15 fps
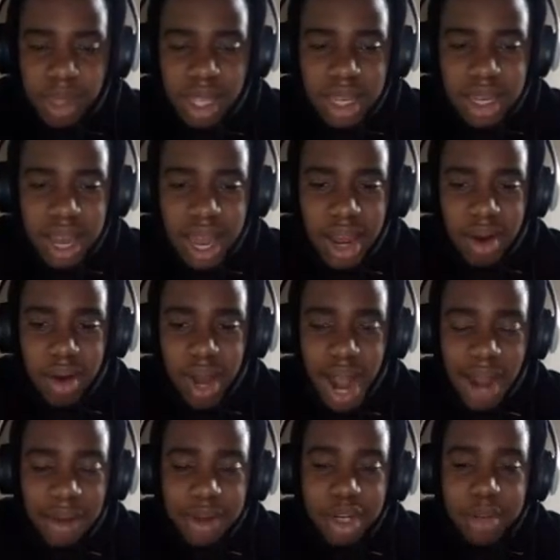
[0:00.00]
Now, I
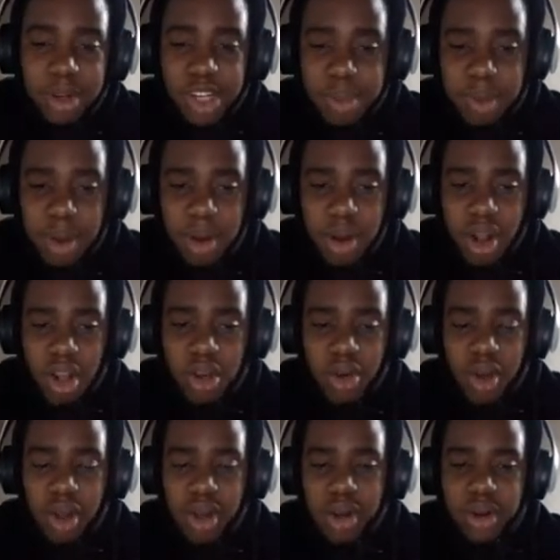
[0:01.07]
don't know much about
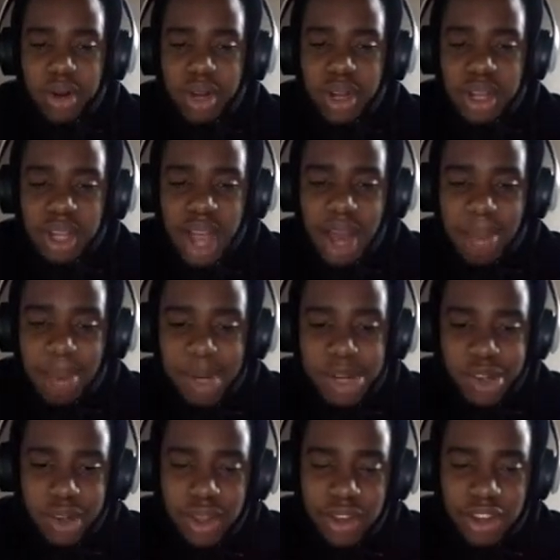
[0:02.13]
Colorado. I'm pretty
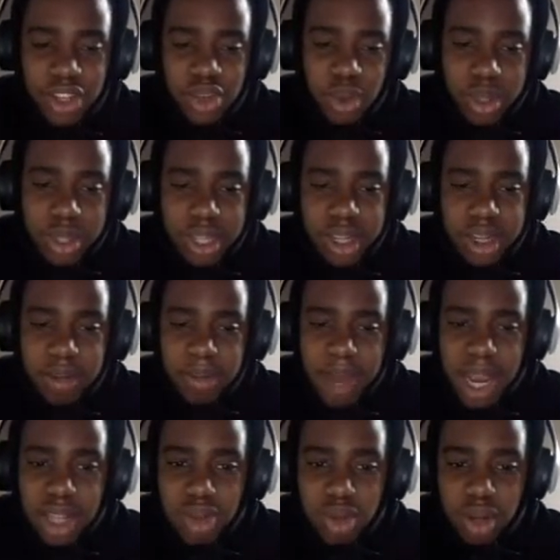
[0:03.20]
sure they just won the
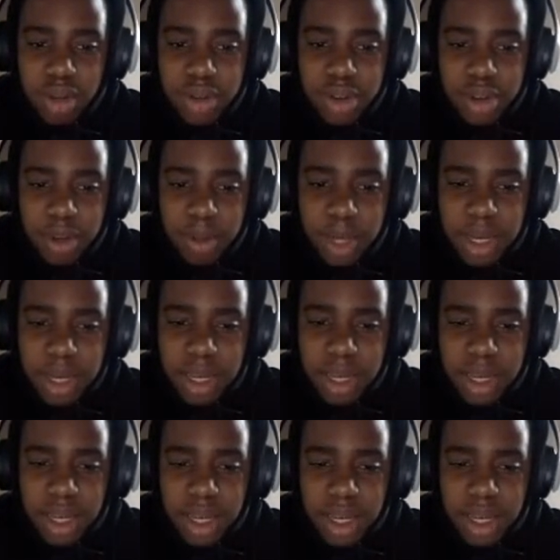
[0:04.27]
Pac 12 tournament.
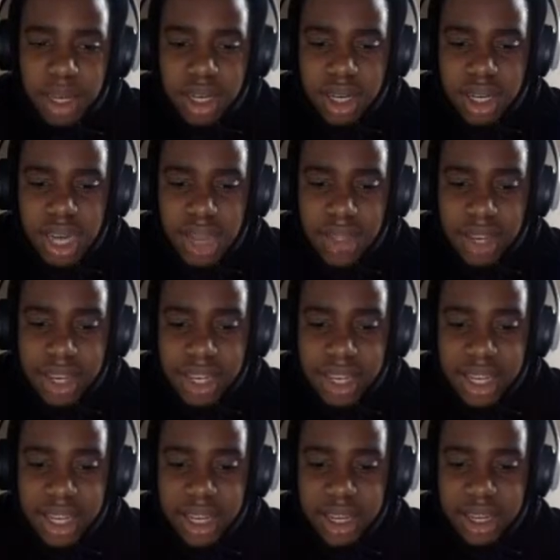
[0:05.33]
Yeah, they
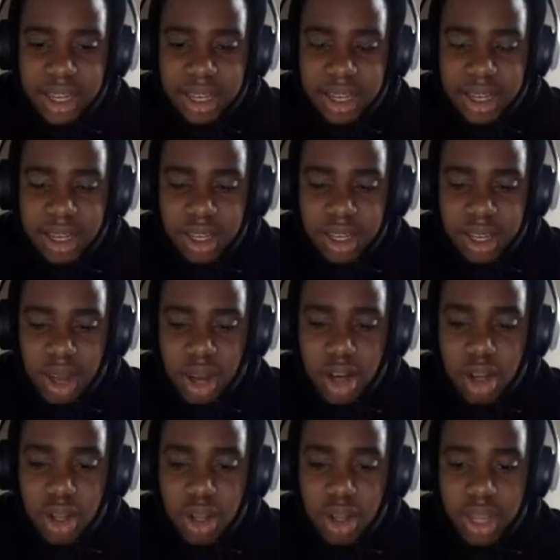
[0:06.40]
did. Oh,
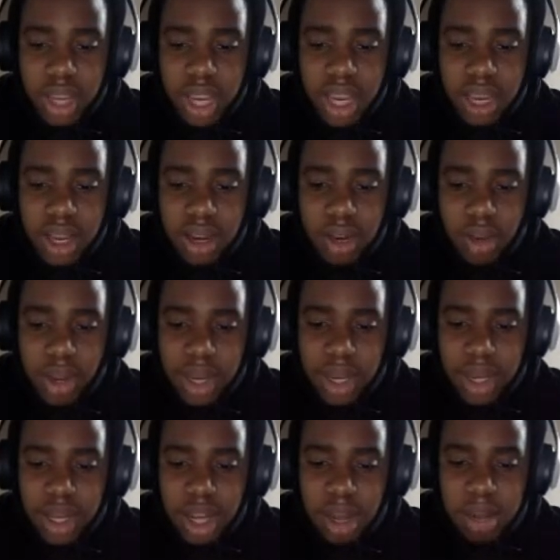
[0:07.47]
no, yeah, wait,
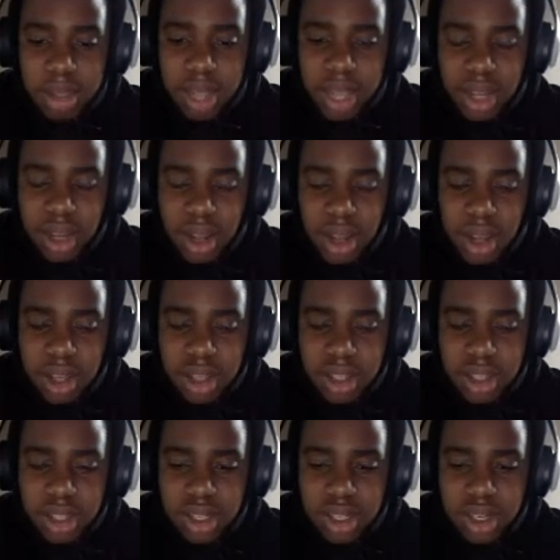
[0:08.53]
upset
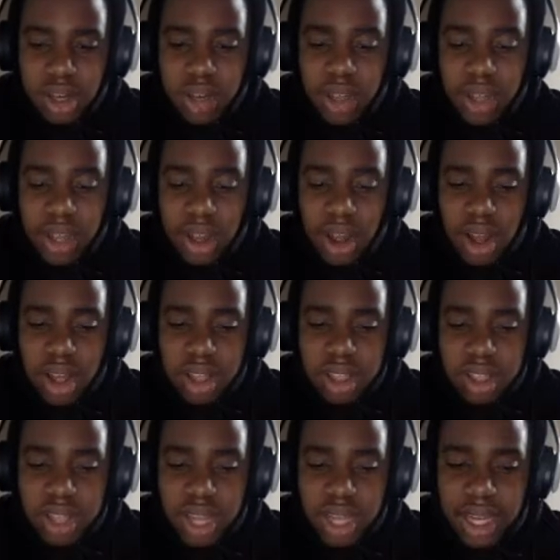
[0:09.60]
loss? Oh, they
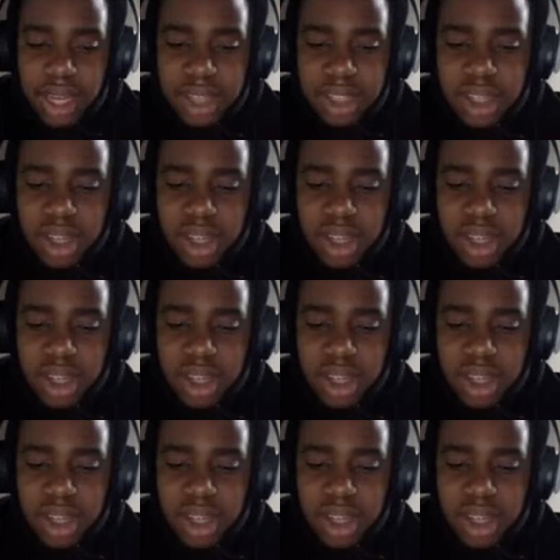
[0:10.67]
lost, I guess.